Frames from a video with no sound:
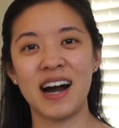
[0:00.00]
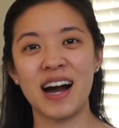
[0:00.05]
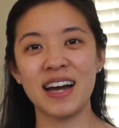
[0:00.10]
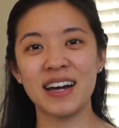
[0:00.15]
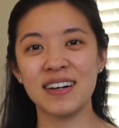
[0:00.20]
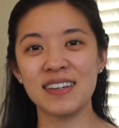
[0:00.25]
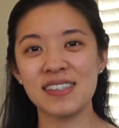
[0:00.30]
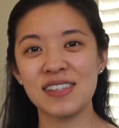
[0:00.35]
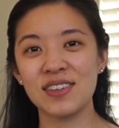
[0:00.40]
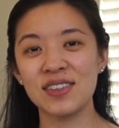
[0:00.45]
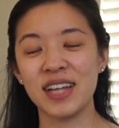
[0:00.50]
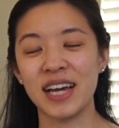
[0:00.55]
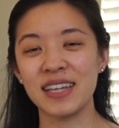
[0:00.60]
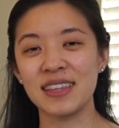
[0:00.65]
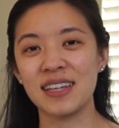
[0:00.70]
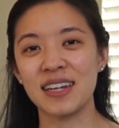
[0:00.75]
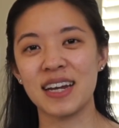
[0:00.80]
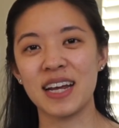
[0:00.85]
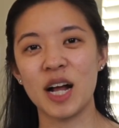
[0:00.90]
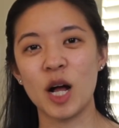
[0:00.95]
I also like
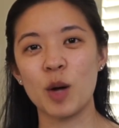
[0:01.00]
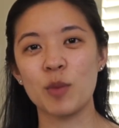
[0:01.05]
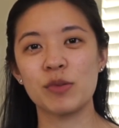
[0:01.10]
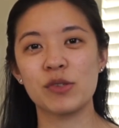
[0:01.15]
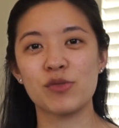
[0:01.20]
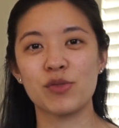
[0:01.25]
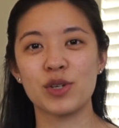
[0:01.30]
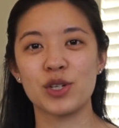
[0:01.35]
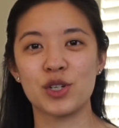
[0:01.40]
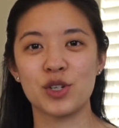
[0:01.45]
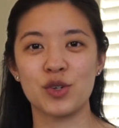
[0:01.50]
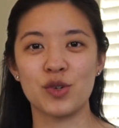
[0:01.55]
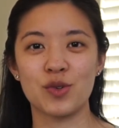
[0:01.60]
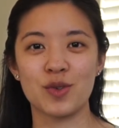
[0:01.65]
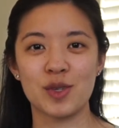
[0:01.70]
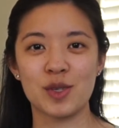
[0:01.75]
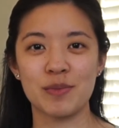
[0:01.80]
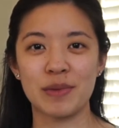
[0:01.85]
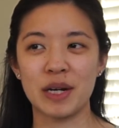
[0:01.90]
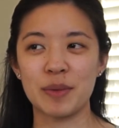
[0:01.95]
that it helps
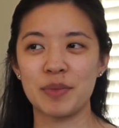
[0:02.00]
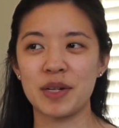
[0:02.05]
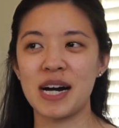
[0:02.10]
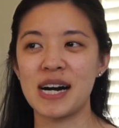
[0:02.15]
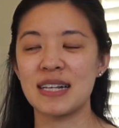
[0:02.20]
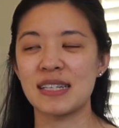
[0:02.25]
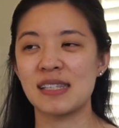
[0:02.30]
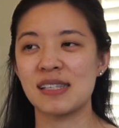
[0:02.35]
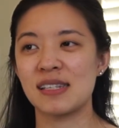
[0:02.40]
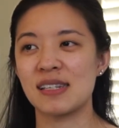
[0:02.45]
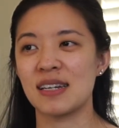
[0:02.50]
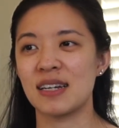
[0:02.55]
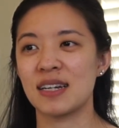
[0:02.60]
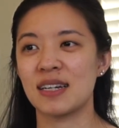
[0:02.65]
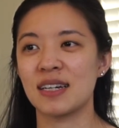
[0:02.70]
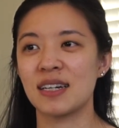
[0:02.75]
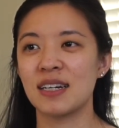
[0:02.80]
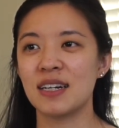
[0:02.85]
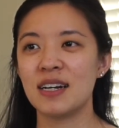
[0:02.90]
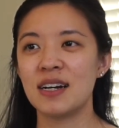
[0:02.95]
reduce my
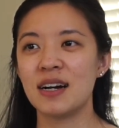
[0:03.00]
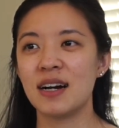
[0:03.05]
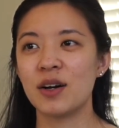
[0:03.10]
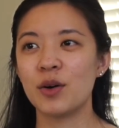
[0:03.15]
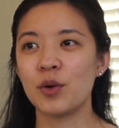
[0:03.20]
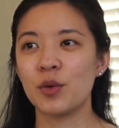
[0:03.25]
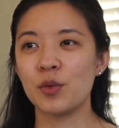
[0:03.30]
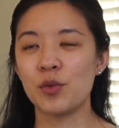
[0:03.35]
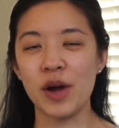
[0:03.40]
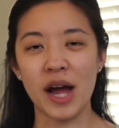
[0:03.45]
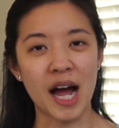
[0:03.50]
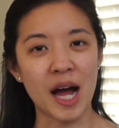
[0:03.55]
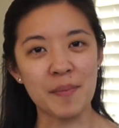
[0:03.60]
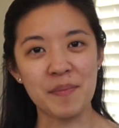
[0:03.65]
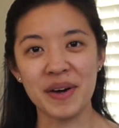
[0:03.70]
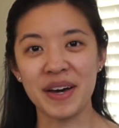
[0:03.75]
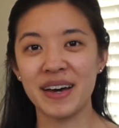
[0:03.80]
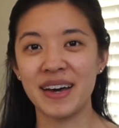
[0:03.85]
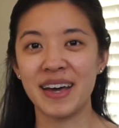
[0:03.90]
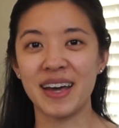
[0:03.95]
plastic
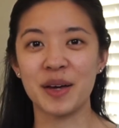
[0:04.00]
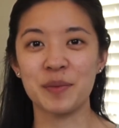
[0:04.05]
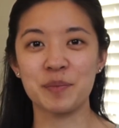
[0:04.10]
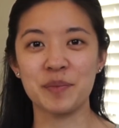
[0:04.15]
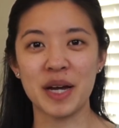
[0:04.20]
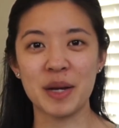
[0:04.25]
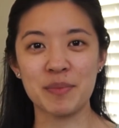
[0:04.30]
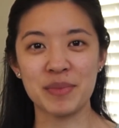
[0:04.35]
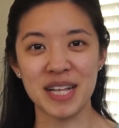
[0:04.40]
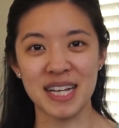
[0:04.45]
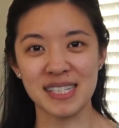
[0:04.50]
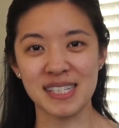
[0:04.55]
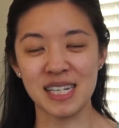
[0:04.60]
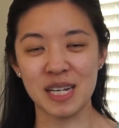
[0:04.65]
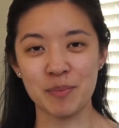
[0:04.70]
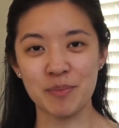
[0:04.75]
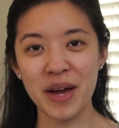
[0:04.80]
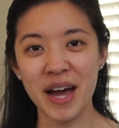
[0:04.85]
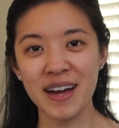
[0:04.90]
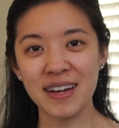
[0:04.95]
wrap and my
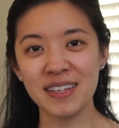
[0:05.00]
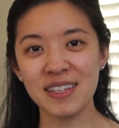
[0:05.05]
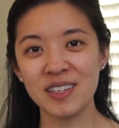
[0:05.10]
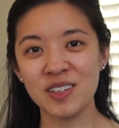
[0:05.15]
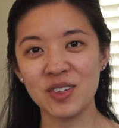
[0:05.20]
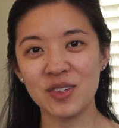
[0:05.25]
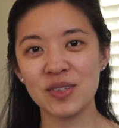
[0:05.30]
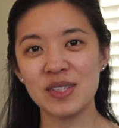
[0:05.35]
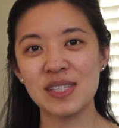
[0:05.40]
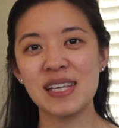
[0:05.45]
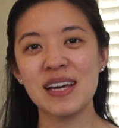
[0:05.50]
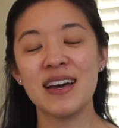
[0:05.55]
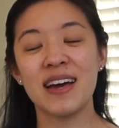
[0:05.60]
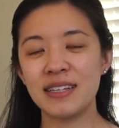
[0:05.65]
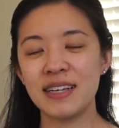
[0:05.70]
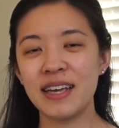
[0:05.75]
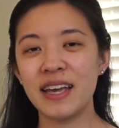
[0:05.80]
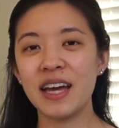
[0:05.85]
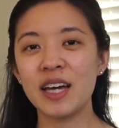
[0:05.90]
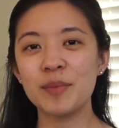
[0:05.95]
plastic bag use,
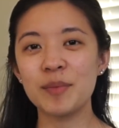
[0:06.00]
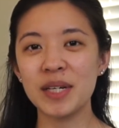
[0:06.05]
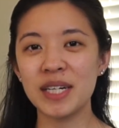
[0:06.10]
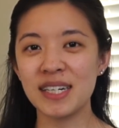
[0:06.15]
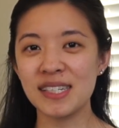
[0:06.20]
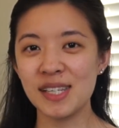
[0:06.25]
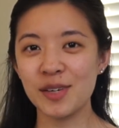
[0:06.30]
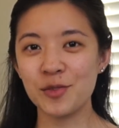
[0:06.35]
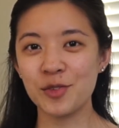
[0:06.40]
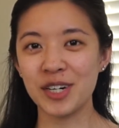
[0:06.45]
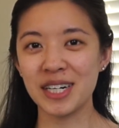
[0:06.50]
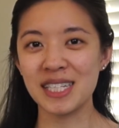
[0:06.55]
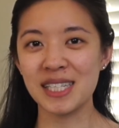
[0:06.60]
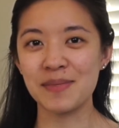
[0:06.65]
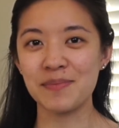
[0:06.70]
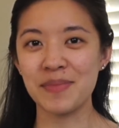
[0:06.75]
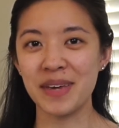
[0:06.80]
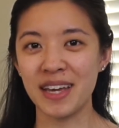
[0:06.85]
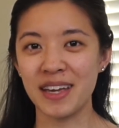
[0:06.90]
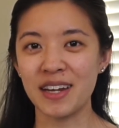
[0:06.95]
and because of what it's
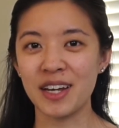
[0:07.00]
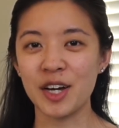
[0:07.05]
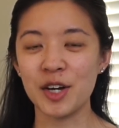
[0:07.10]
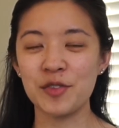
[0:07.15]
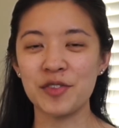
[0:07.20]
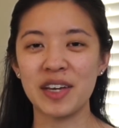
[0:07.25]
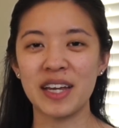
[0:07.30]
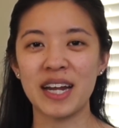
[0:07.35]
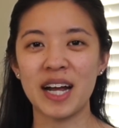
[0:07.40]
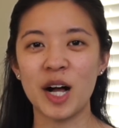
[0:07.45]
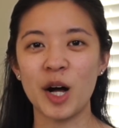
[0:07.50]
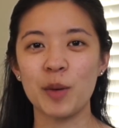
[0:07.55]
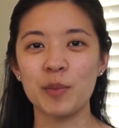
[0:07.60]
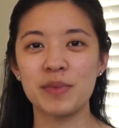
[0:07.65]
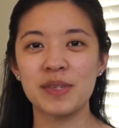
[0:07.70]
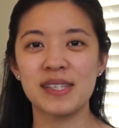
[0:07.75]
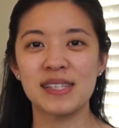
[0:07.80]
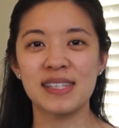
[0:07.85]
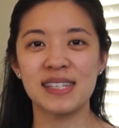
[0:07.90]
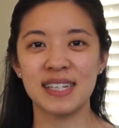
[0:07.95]
made of, it
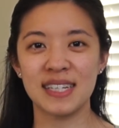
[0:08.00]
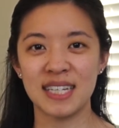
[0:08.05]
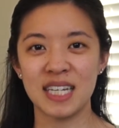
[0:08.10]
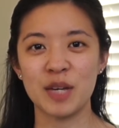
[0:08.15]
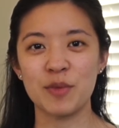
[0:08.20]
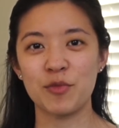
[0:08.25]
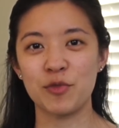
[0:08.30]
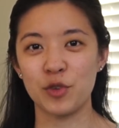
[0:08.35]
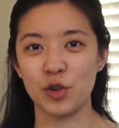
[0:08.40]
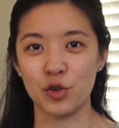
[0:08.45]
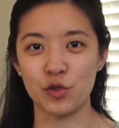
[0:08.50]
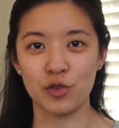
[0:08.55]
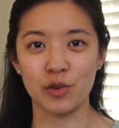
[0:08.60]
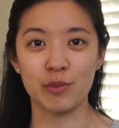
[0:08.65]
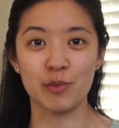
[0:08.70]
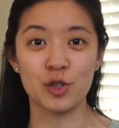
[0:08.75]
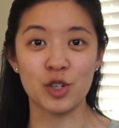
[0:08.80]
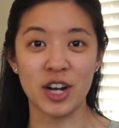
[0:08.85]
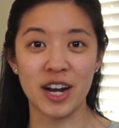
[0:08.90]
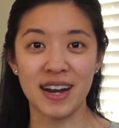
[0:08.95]
helps to keep food
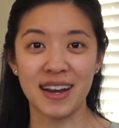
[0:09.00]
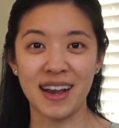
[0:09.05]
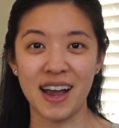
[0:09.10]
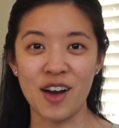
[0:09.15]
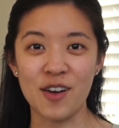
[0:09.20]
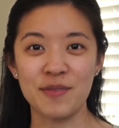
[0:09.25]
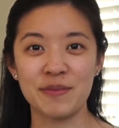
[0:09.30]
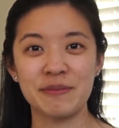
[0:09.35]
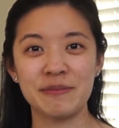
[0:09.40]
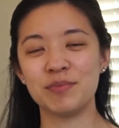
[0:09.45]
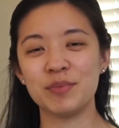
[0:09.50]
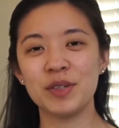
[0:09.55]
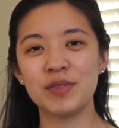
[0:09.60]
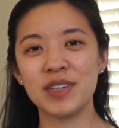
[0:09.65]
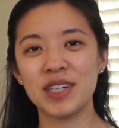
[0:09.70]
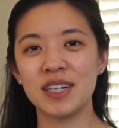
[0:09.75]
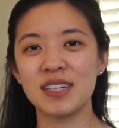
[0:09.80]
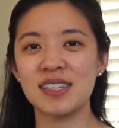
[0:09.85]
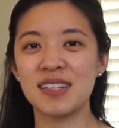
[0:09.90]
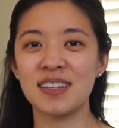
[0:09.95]
from drying out.
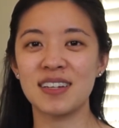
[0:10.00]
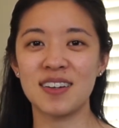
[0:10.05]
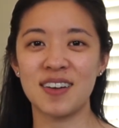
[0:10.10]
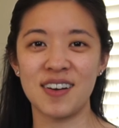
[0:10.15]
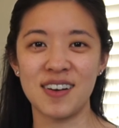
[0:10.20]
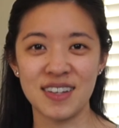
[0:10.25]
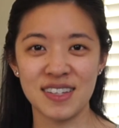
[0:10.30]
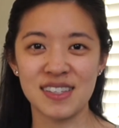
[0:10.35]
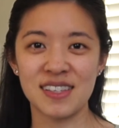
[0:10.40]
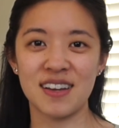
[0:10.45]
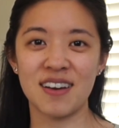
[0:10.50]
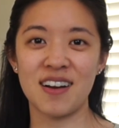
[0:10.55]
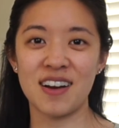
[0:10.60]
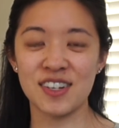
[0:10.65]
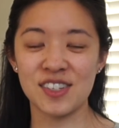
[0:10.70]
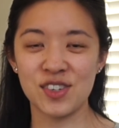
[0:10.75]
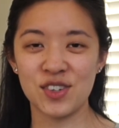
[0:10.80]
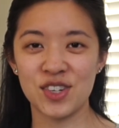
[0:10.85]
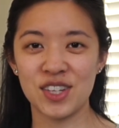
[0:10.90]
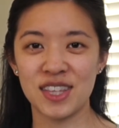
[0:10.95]
Moving on to the cons, there
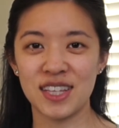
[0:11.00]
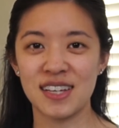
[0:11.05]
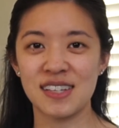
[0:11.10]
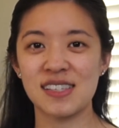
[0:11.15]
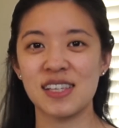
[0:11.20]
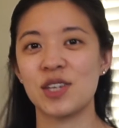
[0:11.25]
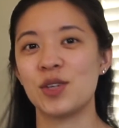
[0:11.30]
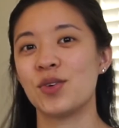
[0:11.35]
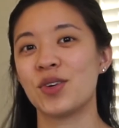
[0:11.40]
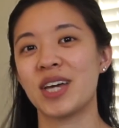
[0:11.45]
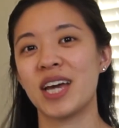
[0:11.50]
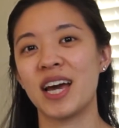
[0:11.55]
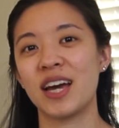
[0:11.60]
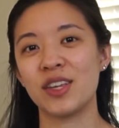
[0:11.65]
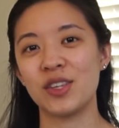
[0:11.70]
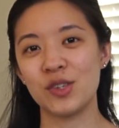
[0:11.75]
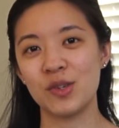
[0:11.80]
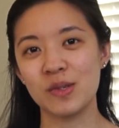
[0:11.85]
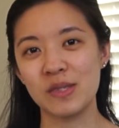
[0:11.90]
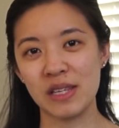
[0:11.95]
are certain things that you
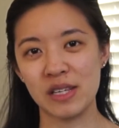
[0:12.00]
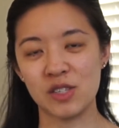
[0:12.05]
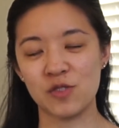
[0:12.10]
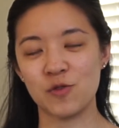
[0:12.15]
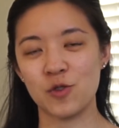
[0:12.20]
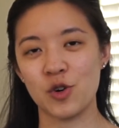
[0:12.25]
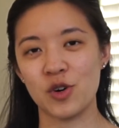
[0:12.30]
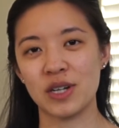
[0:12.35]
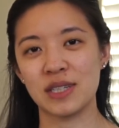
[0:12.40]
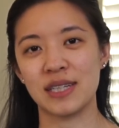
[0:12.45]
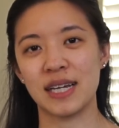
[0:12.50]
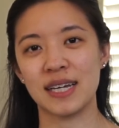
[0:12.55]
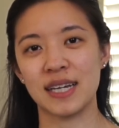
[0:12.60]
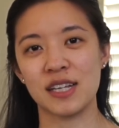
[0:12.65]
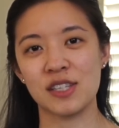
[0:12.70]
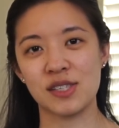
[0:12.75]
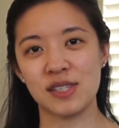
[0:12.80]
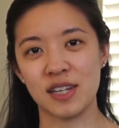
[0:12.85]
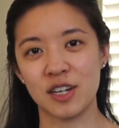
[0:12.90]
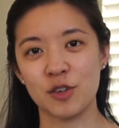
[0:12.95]
can't use this for, like
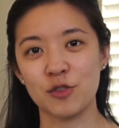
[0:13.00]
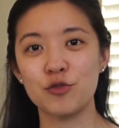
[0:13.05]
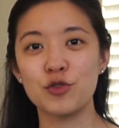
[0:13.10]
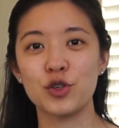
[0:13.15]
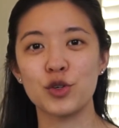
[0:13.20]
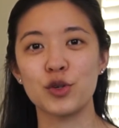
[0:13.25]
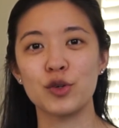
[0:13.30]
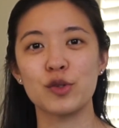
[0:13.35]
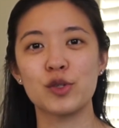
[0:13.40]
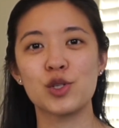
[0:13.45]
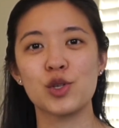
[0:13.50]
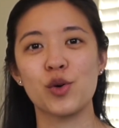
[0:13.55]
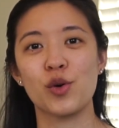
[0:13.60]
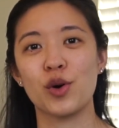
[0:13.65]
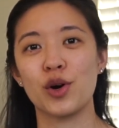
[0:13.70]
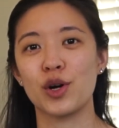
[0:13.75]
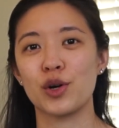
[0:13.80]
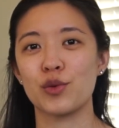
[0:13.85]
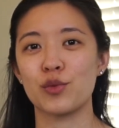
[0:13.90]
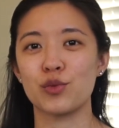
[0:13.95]
acidic foods
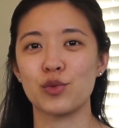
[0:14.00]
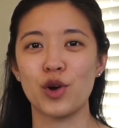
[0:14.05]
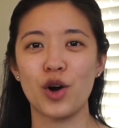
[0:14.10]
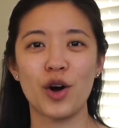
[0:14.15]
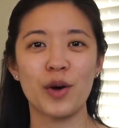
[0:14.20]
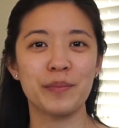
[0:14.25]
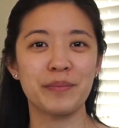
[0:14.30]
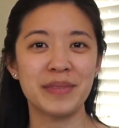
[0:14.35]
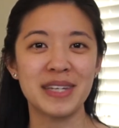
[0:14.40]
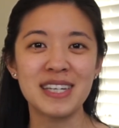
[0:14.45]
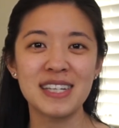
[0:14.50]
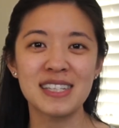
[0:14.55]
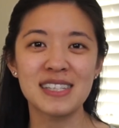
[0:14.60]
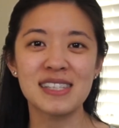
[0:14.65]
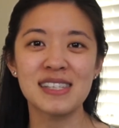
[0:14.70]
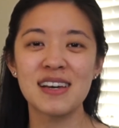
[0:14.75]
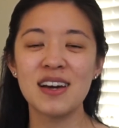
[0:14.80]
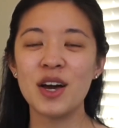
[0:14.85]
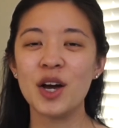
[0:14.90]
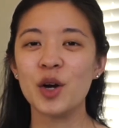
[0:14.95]
or raw
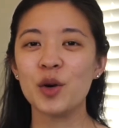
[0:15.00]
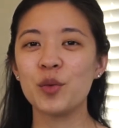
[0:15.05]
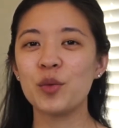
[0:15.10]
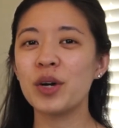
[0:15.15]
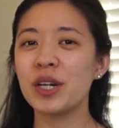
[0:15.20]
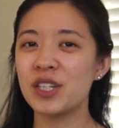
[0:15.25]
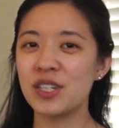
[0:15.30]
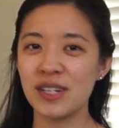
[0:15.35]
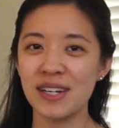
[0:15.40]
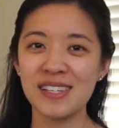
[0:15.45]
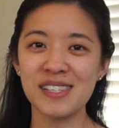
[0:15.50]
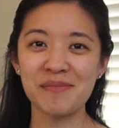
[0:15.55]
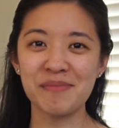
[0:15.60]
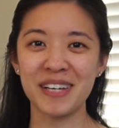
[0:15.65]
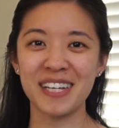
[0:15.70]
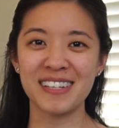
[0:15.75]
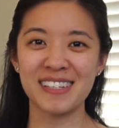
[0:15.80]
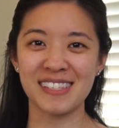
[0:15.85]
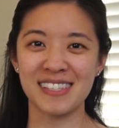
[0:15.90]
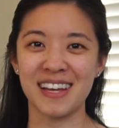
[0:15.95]
meats, which does
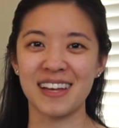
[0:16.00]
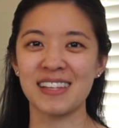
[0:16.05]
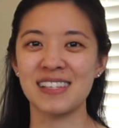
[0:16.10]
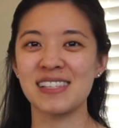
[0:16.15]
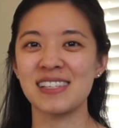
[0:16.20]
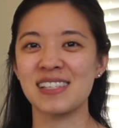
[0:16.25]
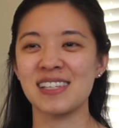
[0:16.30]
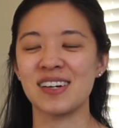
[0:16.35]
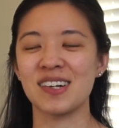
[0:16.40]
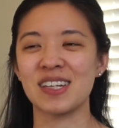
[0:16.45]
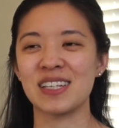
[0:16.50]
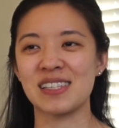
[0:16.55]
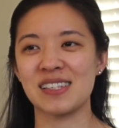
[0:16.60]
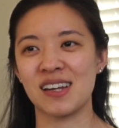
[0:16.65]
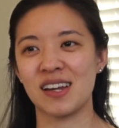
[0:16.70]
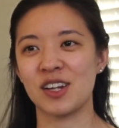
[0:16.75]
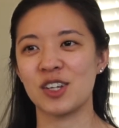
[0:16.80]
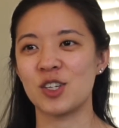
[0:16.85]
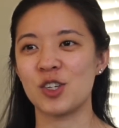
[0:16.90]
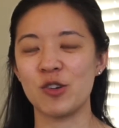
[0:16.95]
make sense, so it's
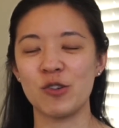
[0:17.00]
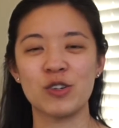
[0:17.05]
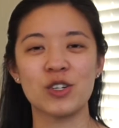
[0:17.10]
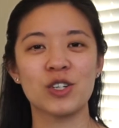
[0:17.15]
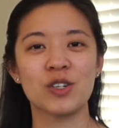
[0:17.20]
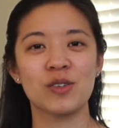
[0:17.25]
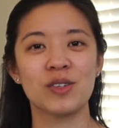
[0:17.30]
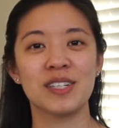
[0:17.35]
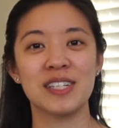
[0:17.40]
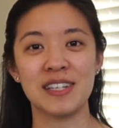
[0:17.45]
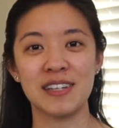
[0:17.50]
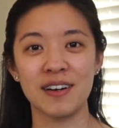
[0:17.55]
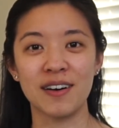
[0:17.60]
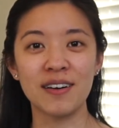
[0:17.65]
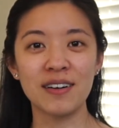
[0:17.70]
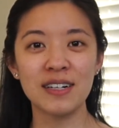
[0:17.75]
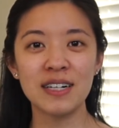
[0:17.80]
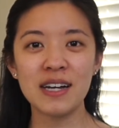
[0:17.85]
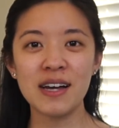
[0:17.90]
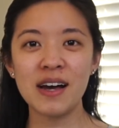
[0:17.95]
not a huge
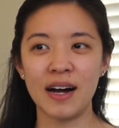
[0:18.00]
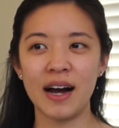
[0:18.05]
deal.